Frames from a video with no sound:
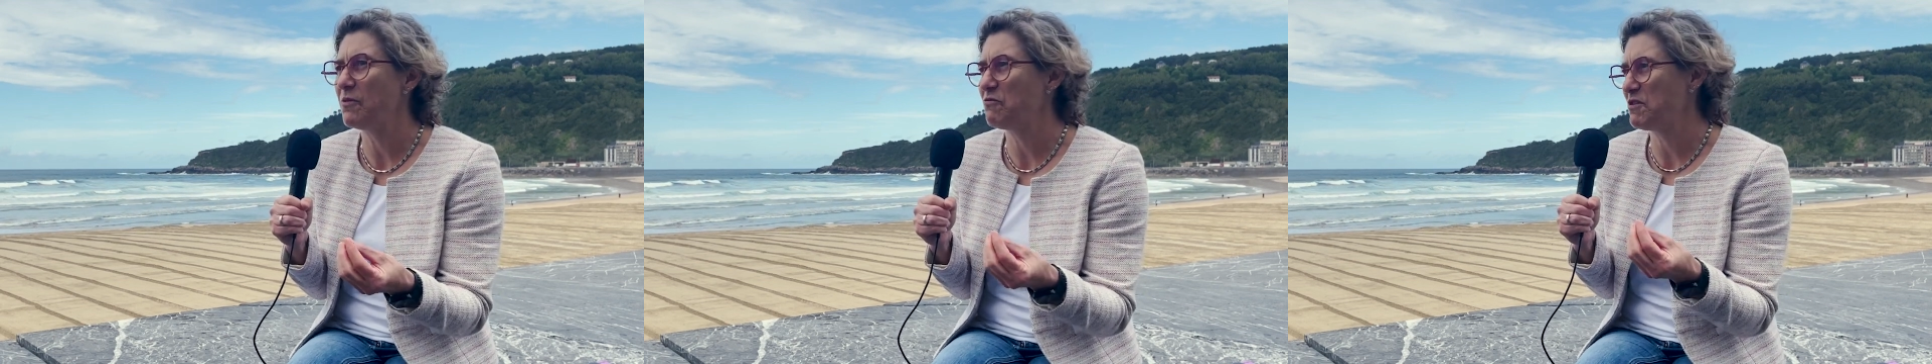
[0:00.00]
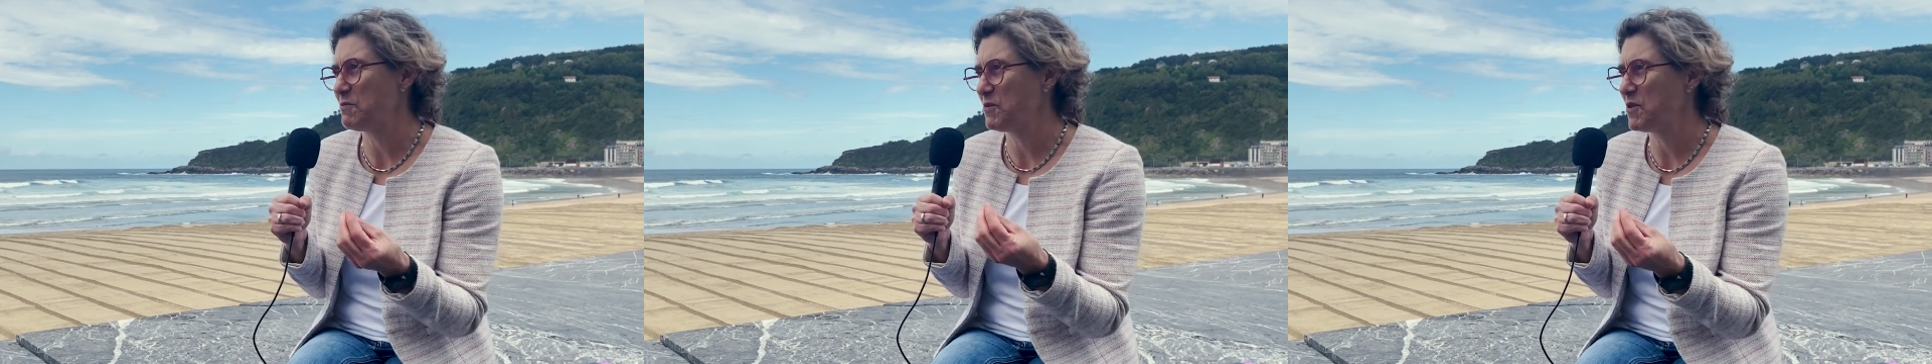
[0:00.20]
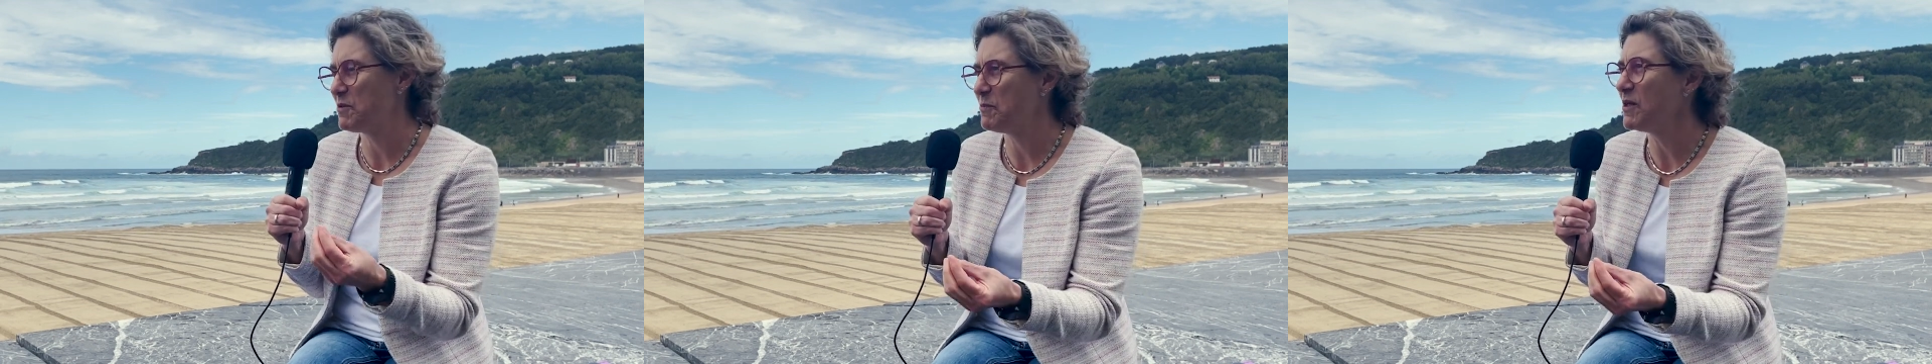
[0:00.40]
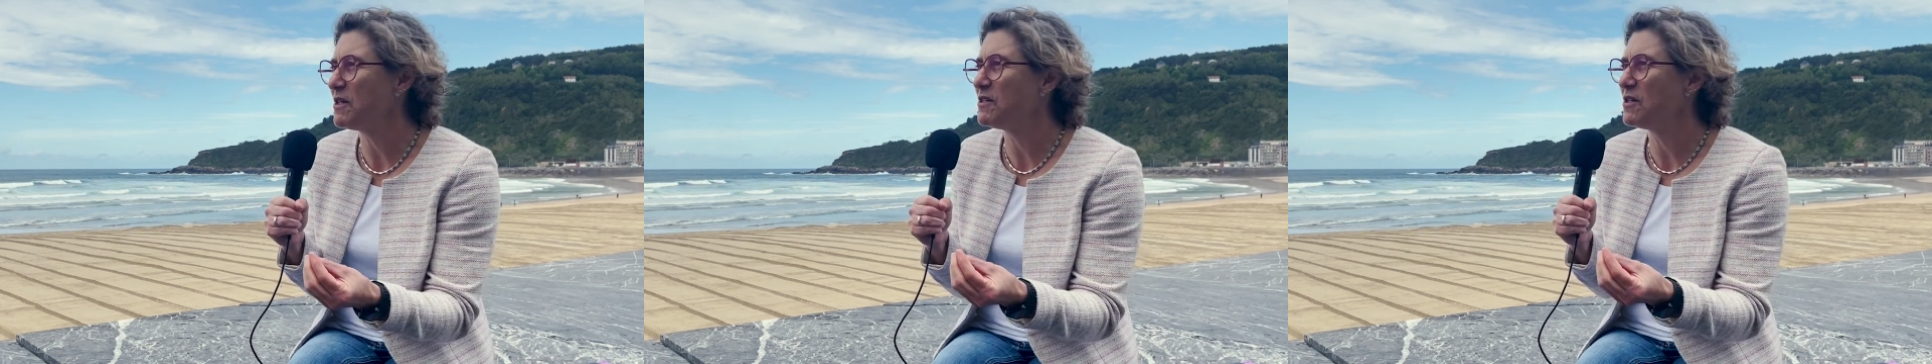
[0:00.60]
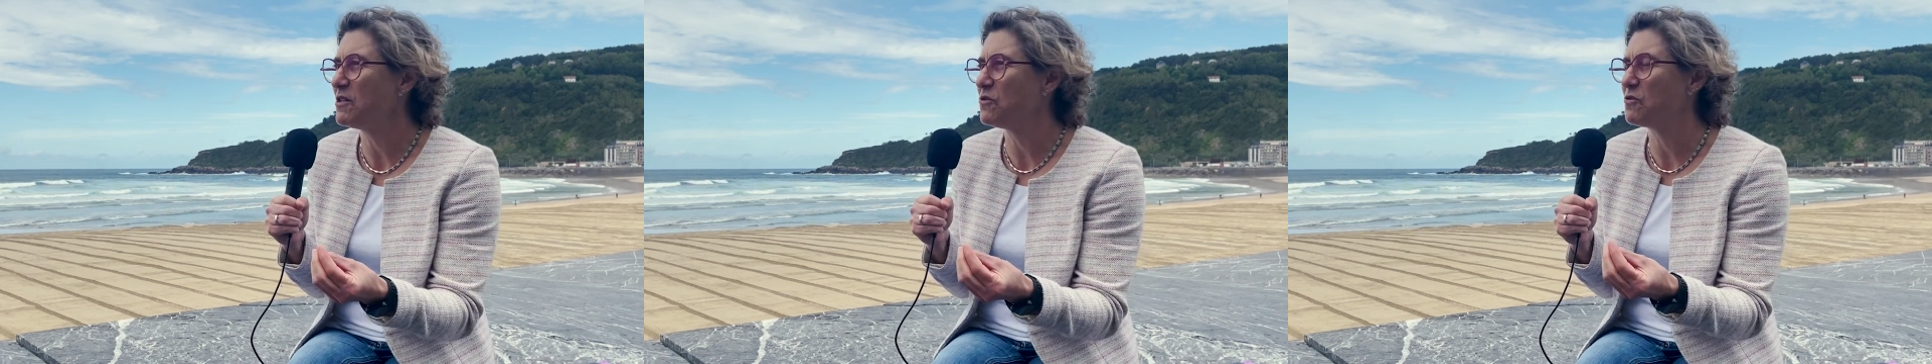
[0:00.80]

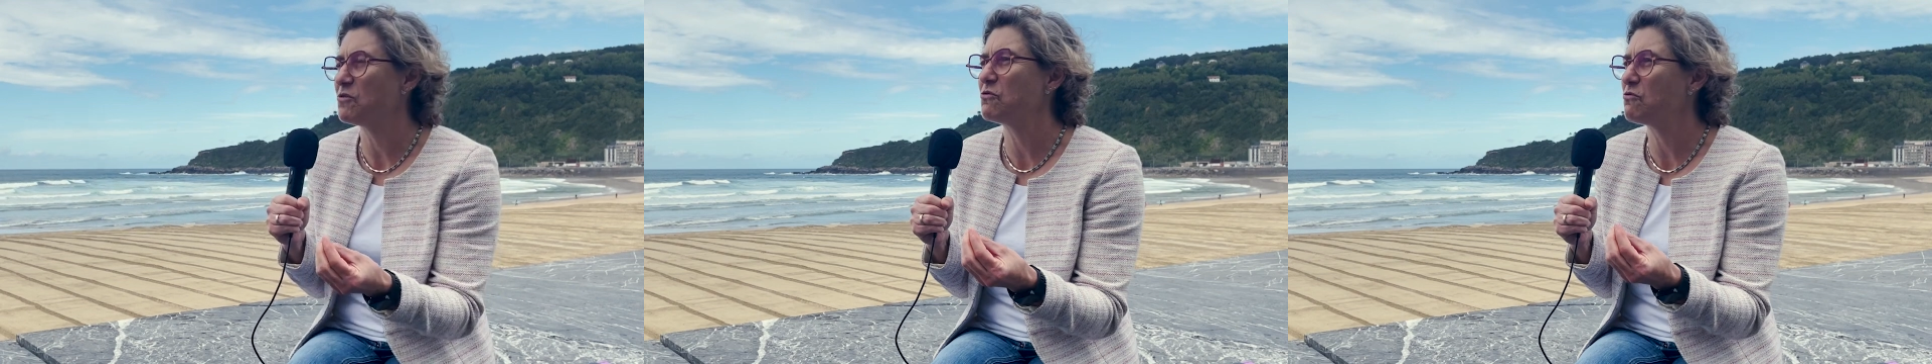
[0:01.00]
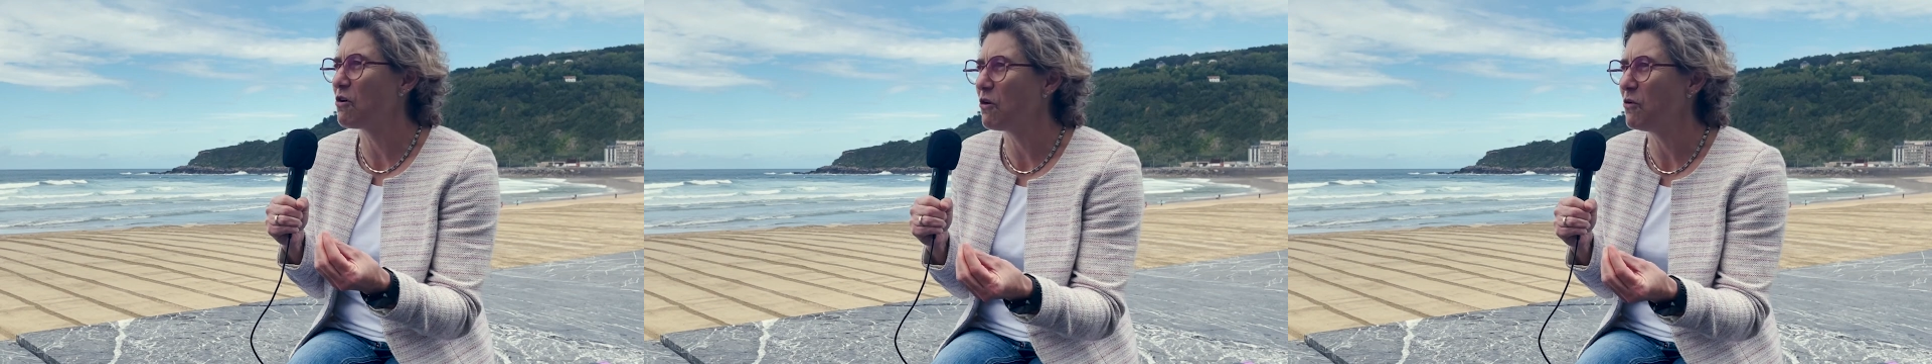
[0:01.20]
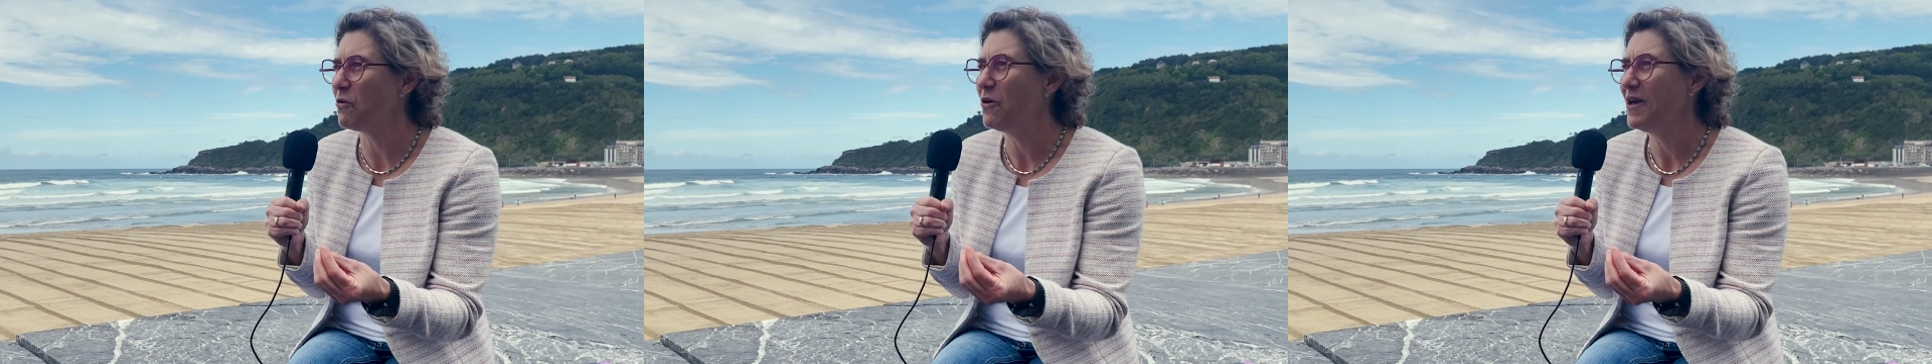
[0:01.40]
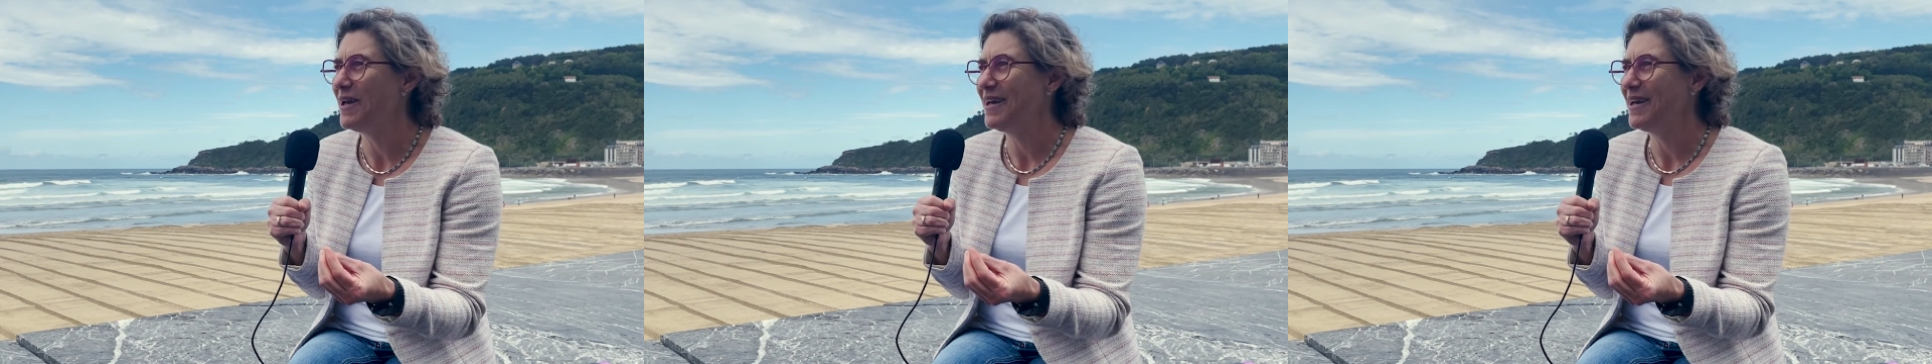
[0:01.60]
responsibility to grow.